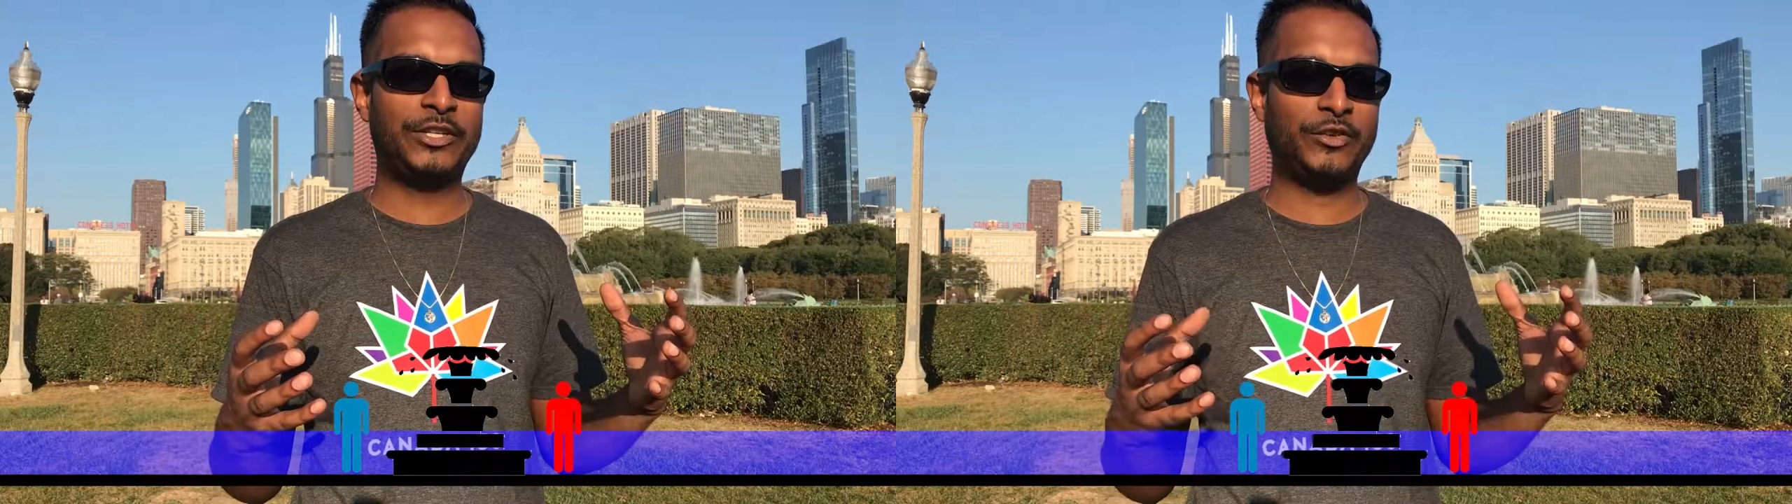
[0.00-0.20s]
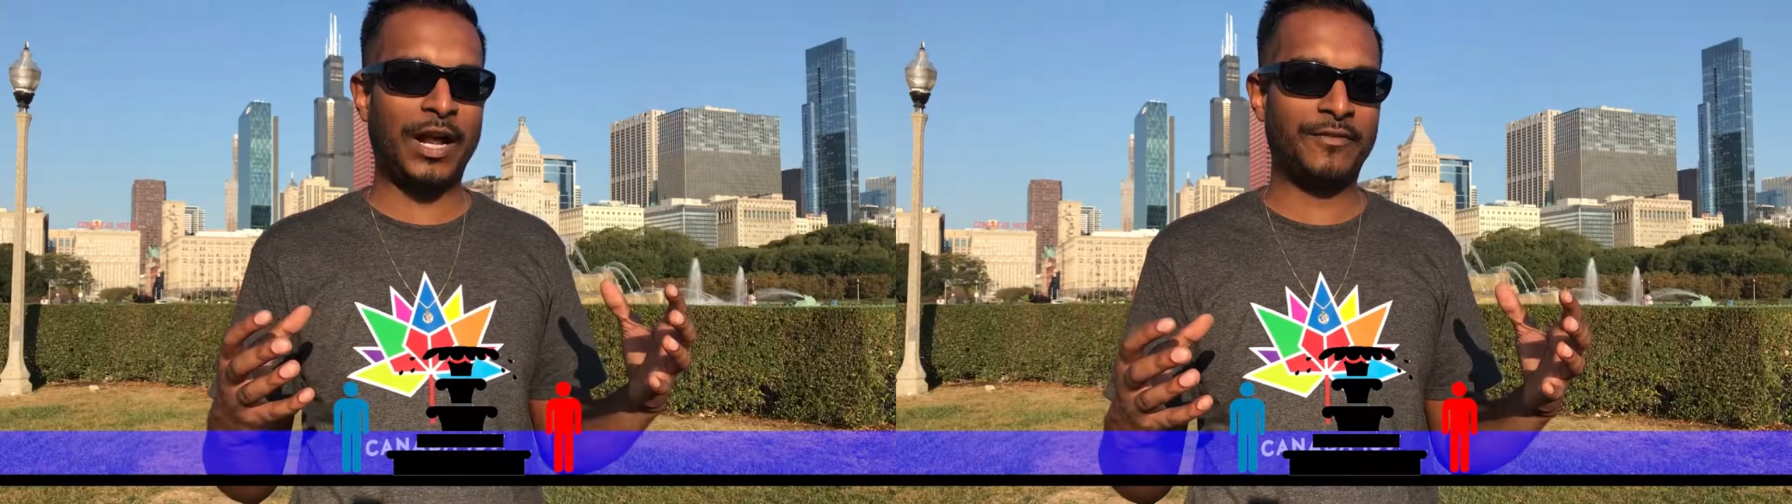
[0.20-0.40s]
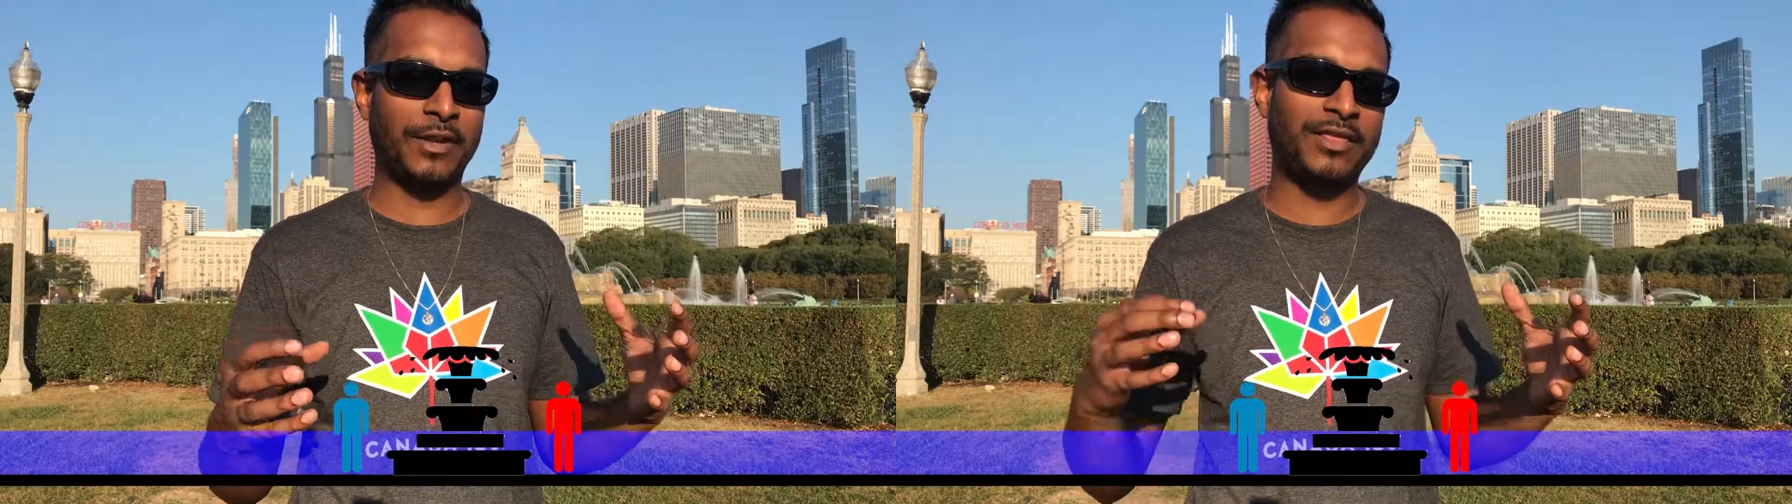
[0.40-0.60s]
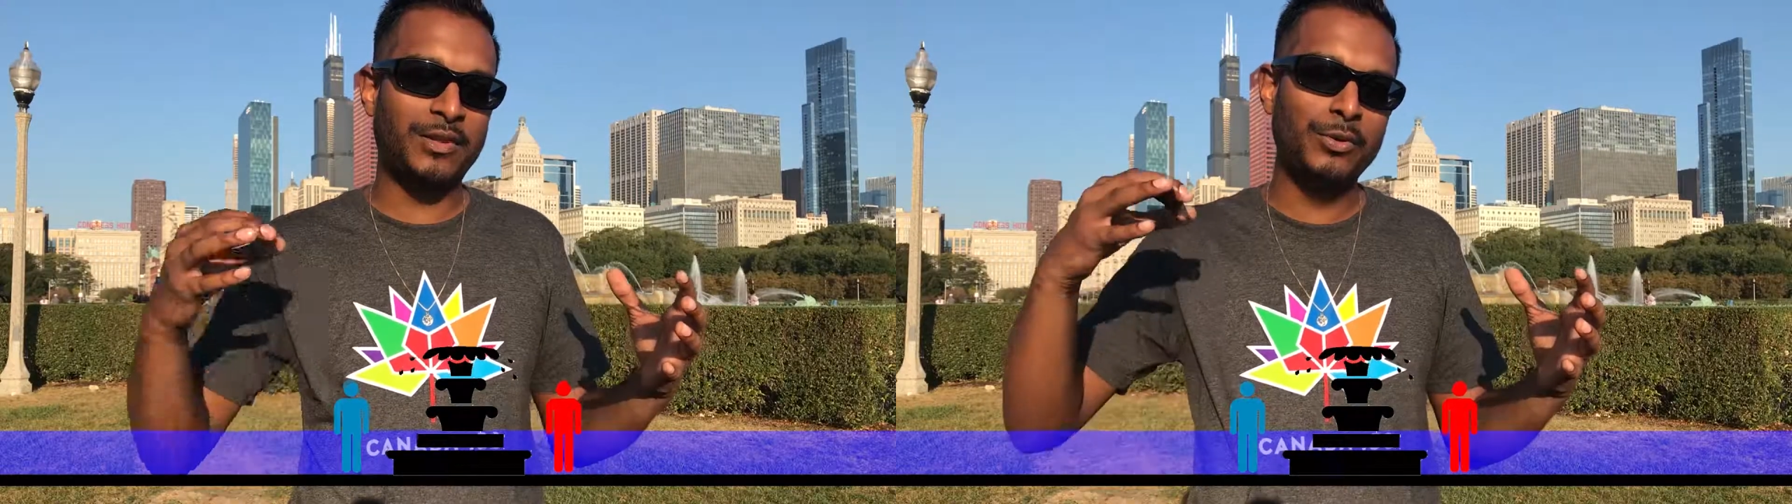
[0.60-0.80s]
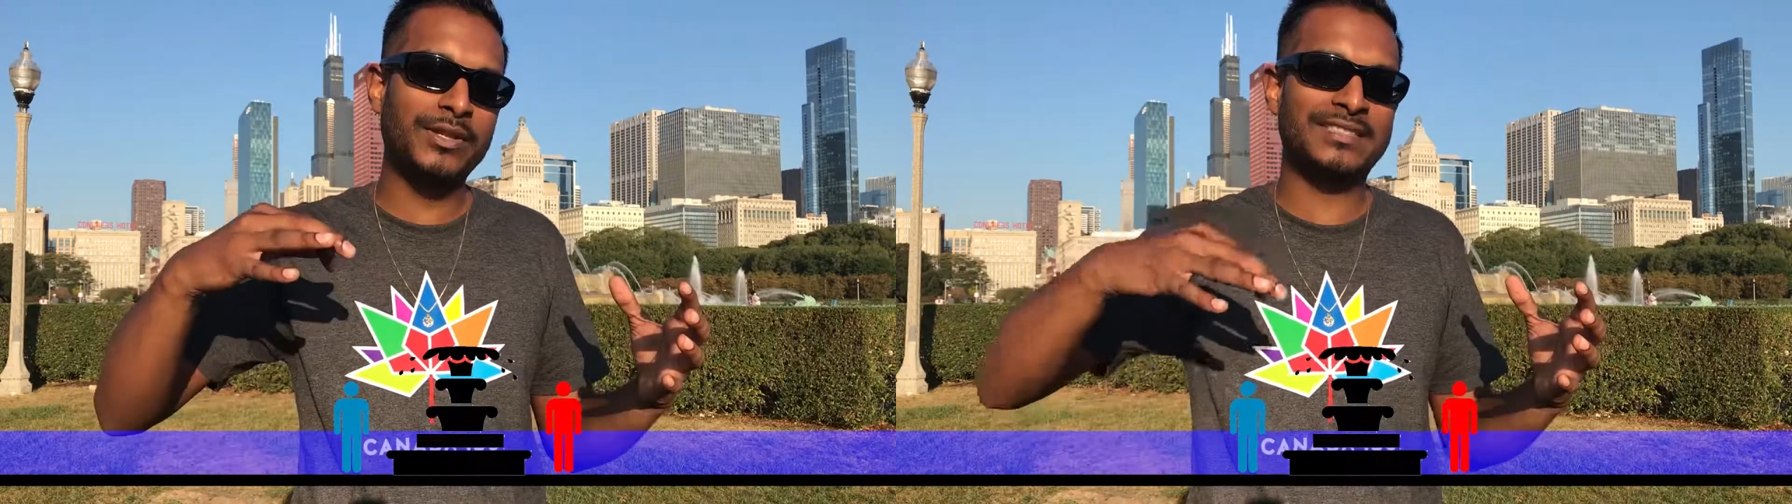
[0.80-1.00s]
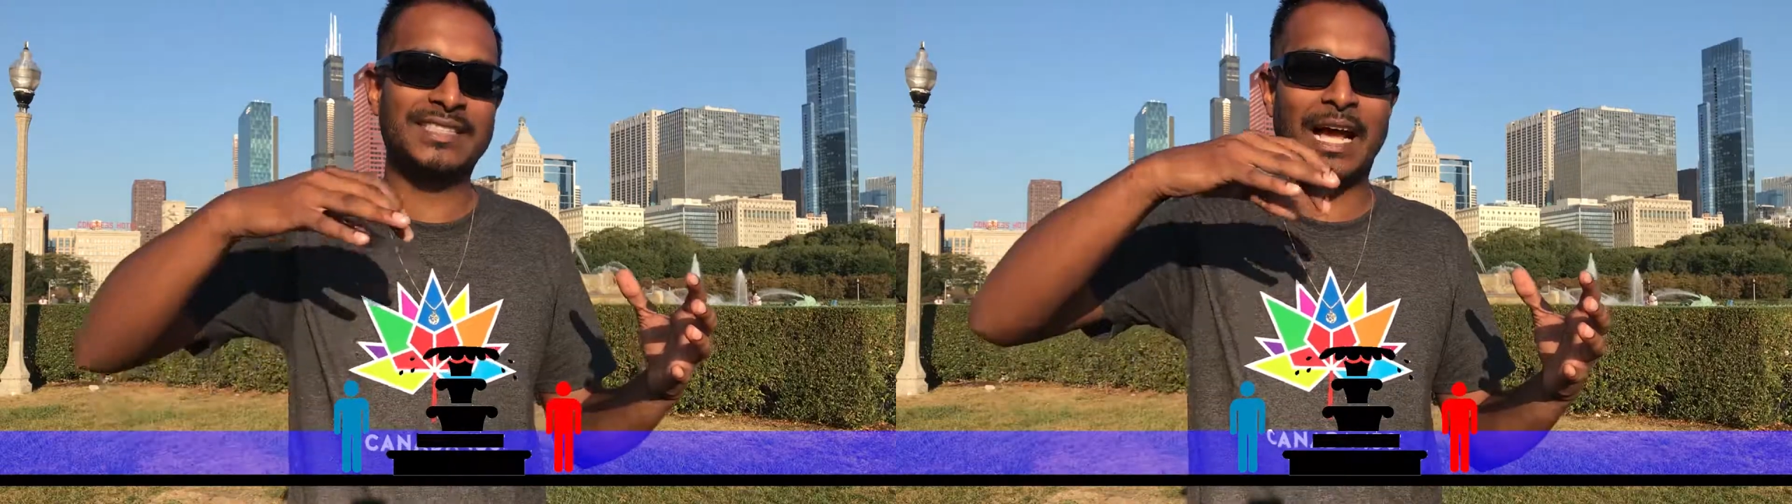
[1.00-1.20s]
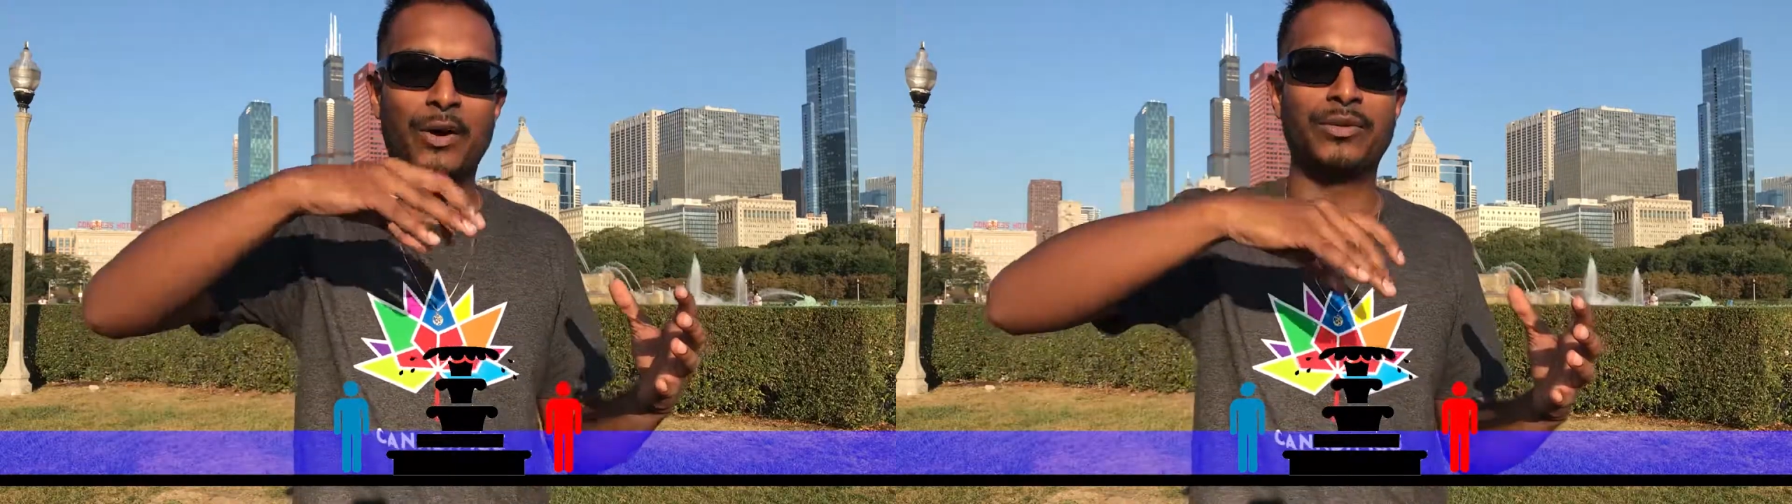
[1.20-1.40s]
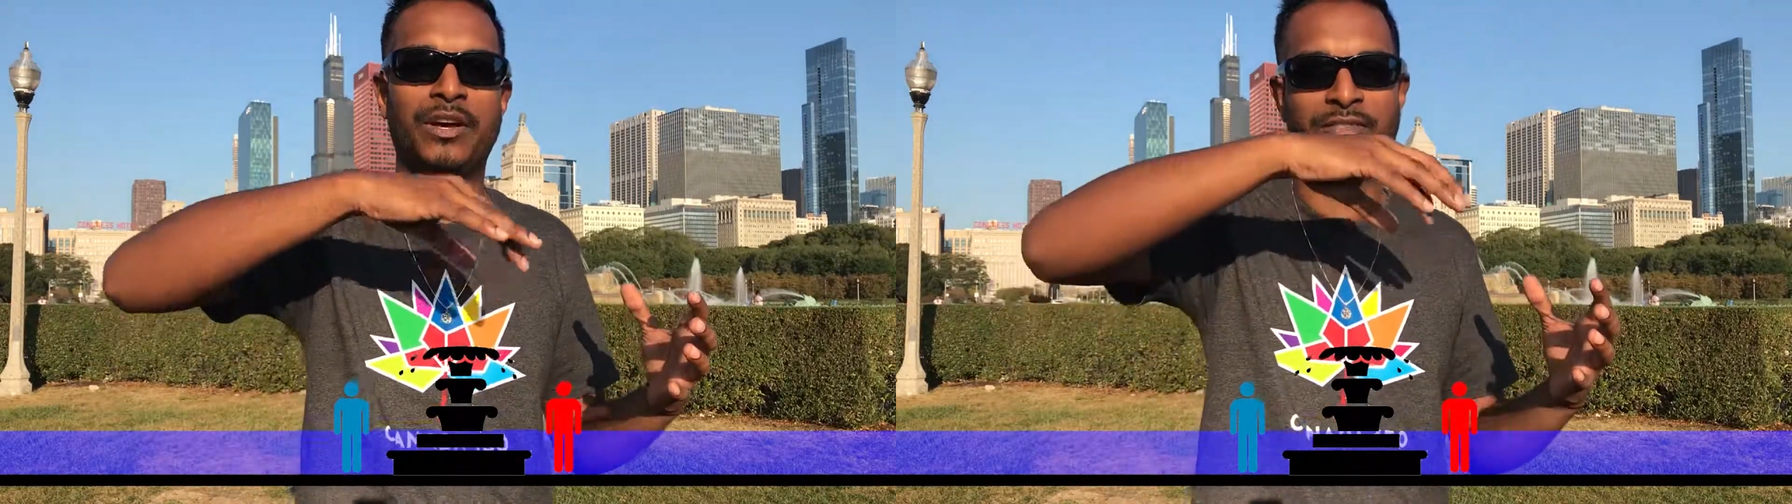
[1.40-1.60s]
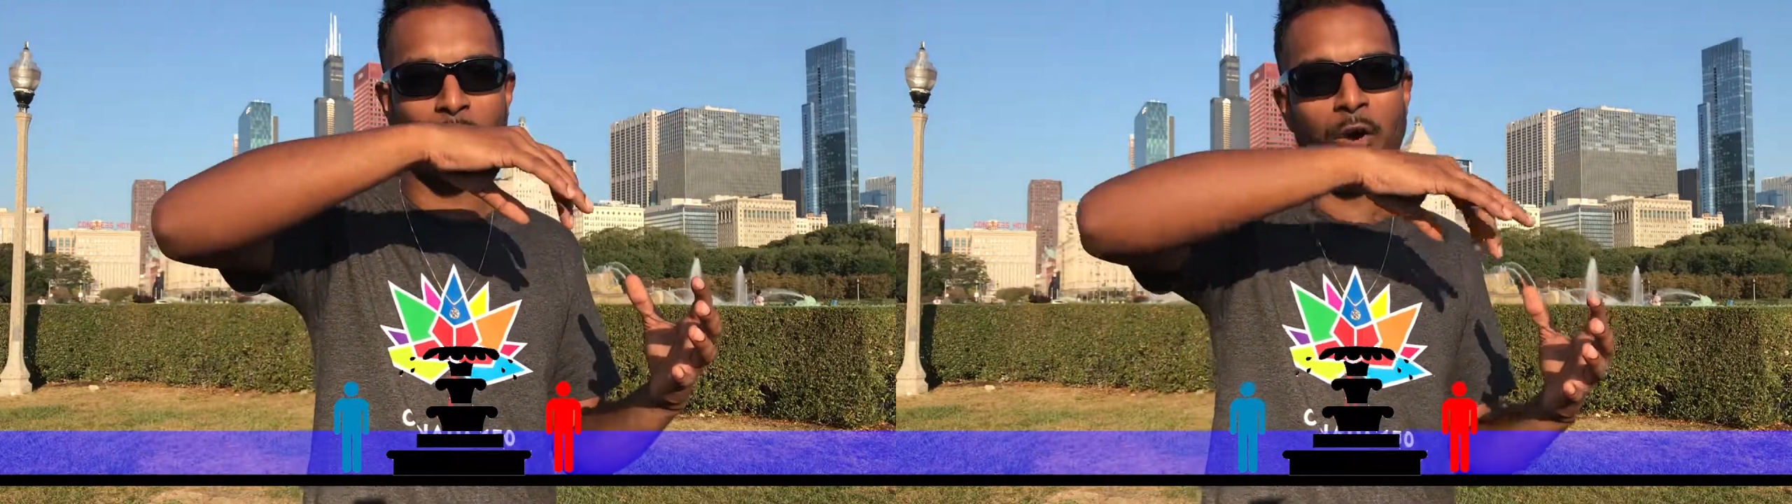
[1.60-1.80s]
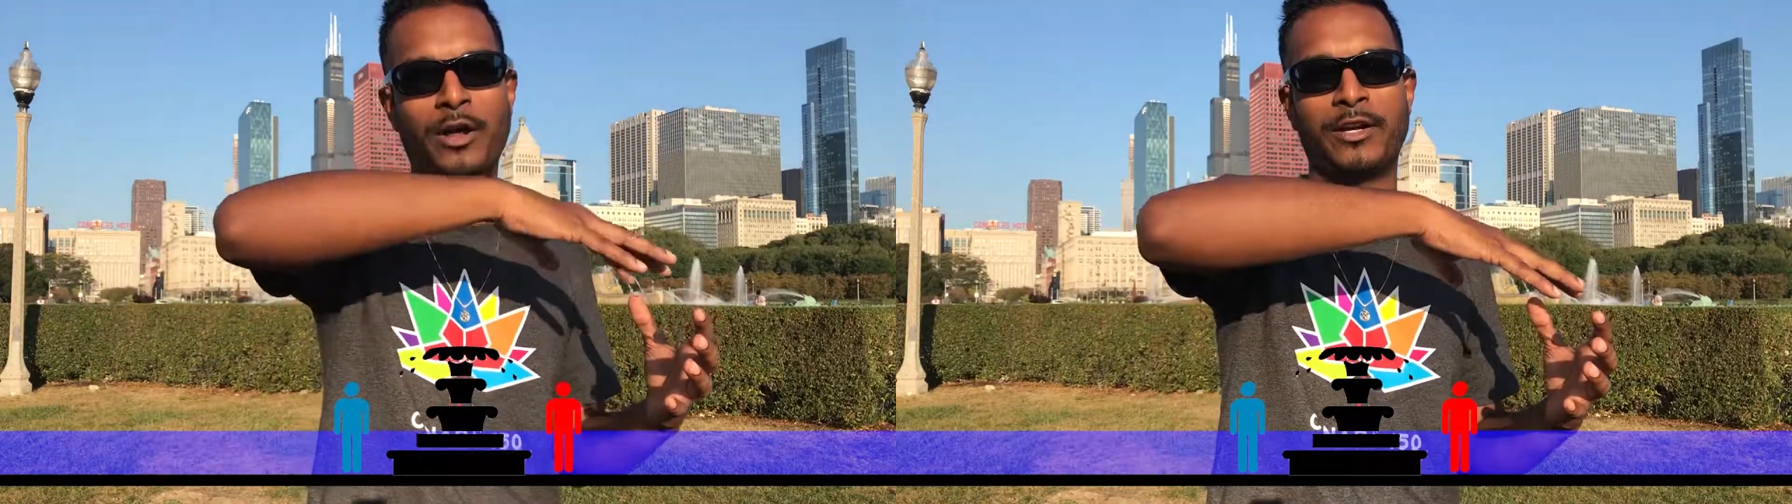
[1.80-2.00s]
travel through the sound of the
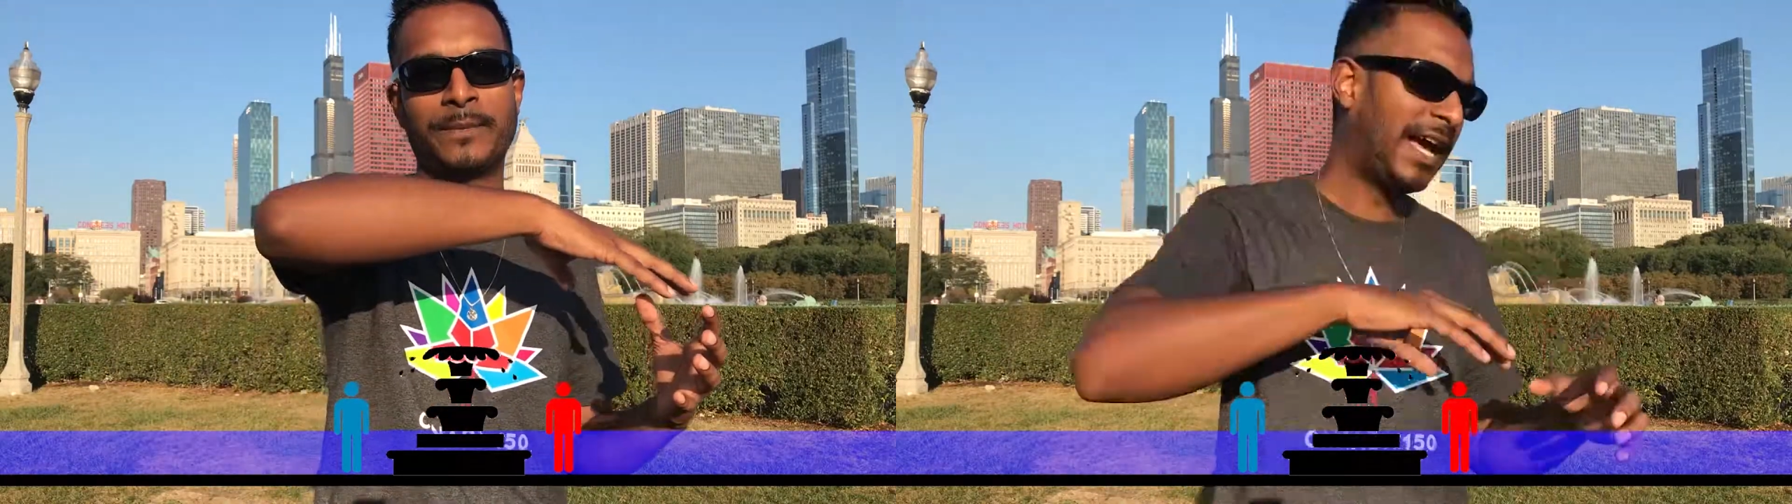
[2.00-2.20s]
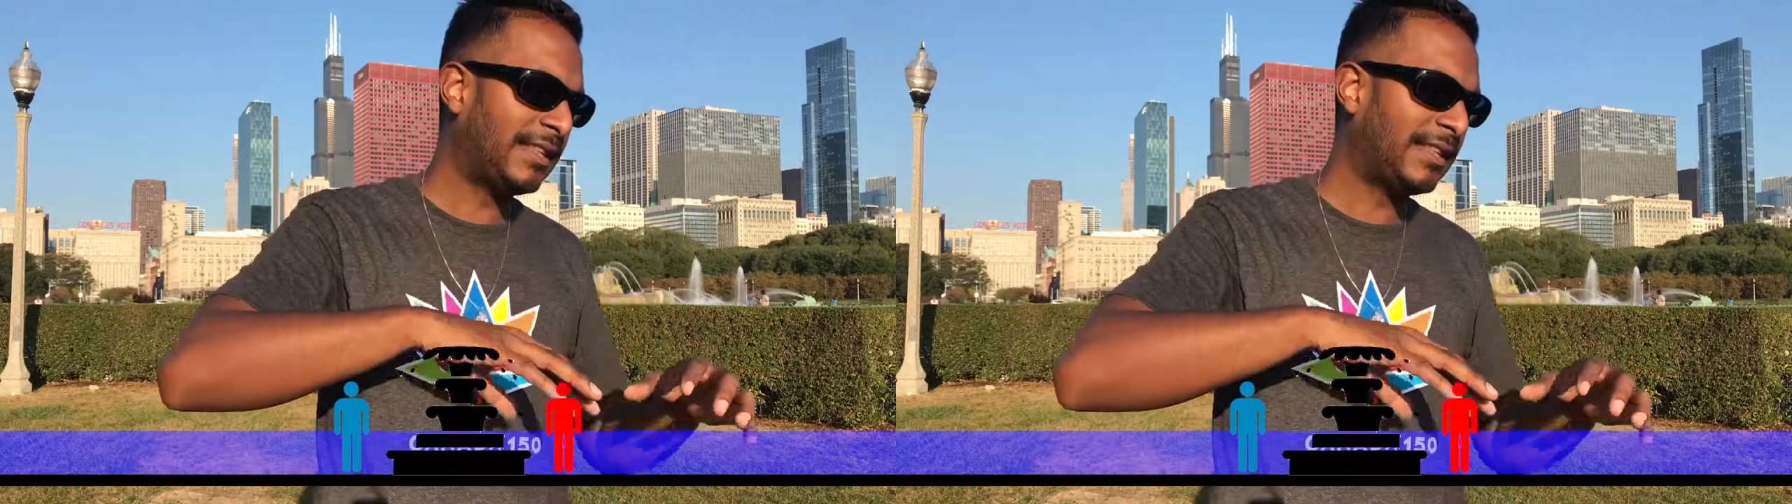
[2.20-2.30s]
water